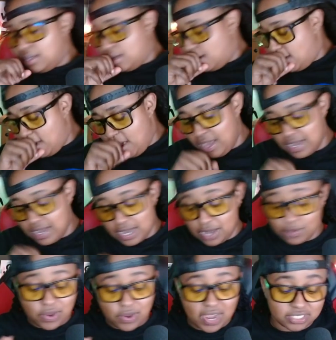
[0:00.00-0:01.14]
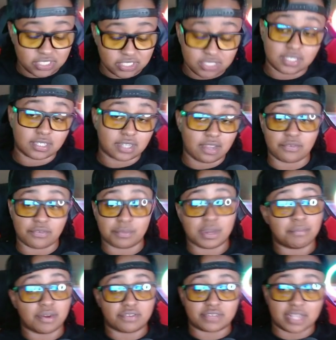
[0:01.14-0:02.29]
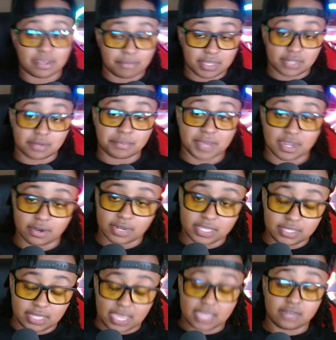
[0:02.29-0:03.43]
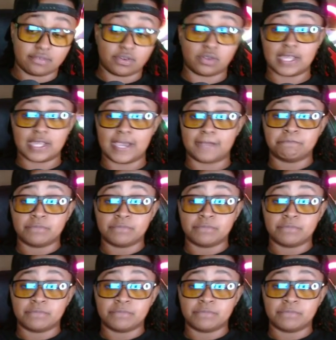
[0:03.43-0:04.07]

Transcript: I don't know how she took that from her birthday and made it about her either. I ain't gonna lie.